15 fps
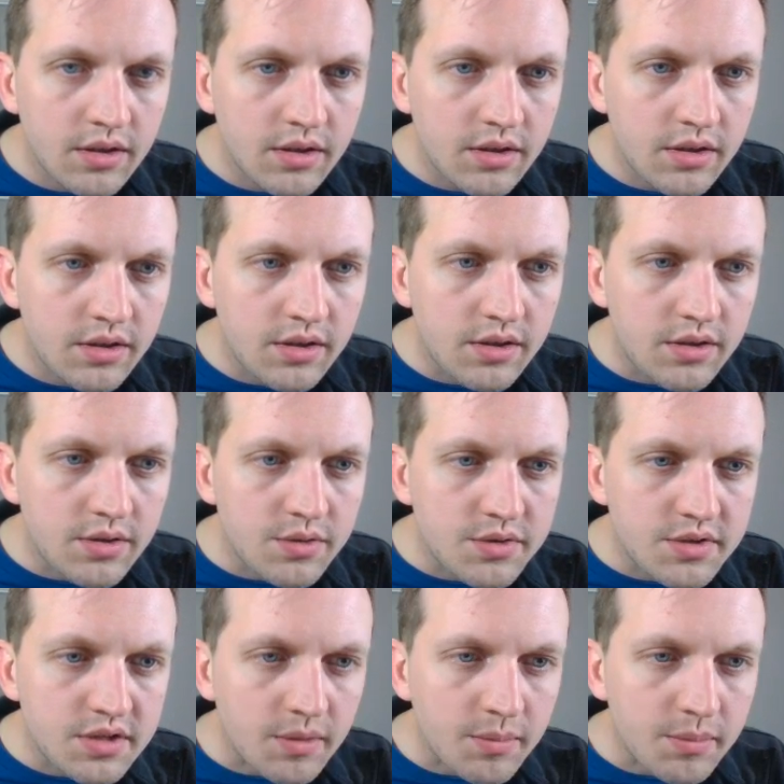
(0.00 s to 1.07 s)
do
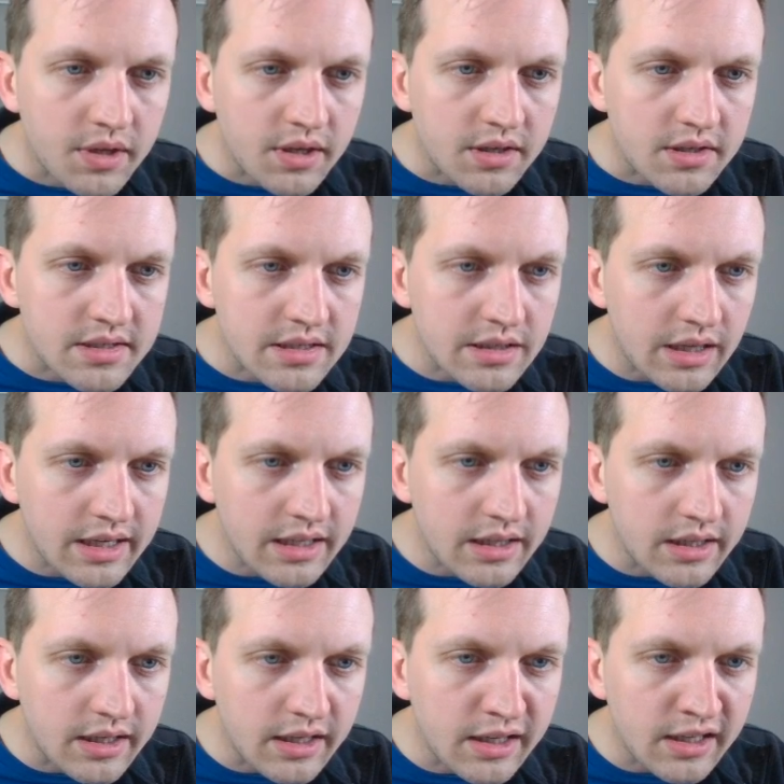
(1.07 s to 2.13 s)
something slightly
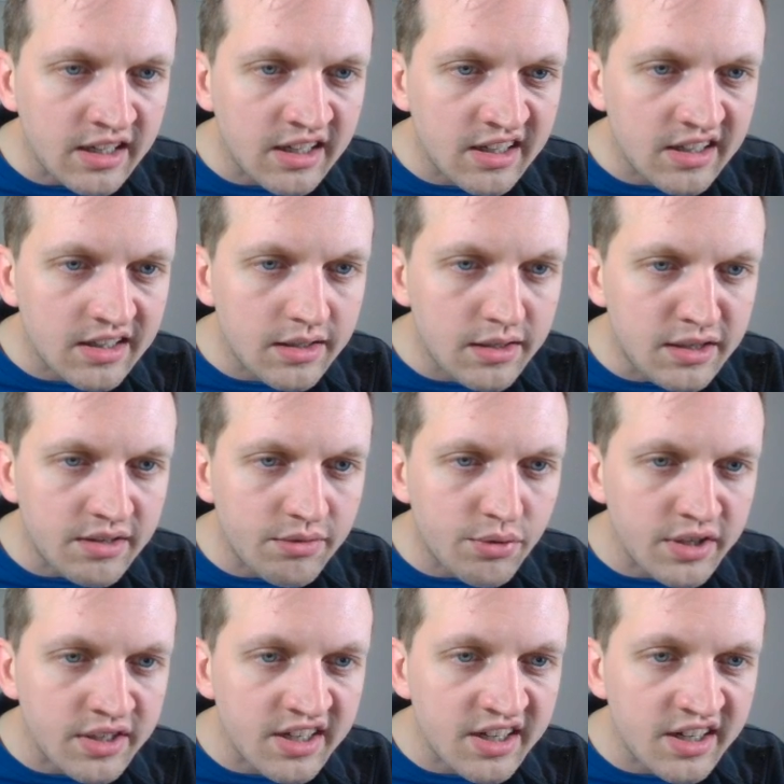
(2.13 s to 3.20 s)
different
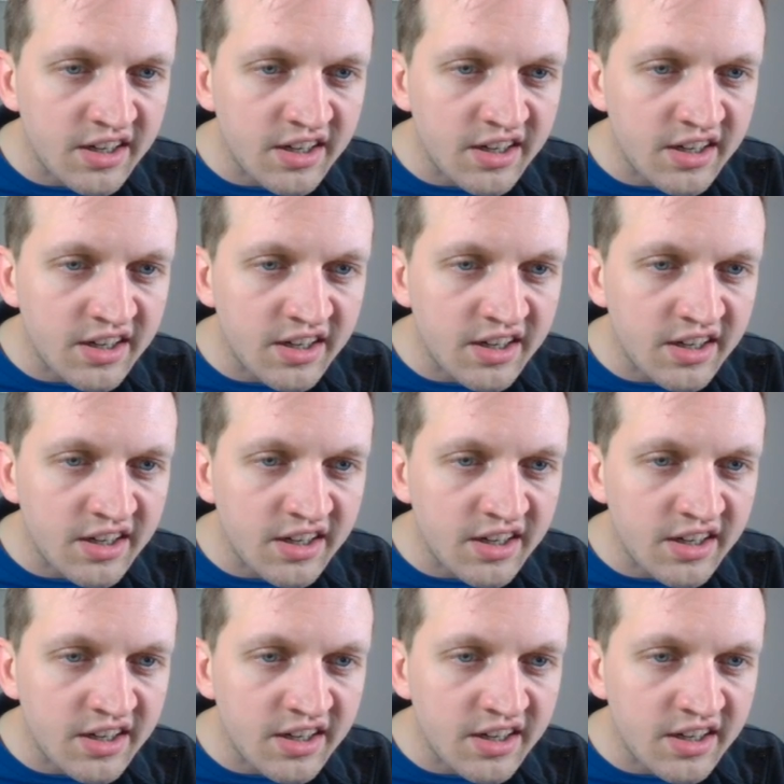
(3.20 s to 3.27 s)
here.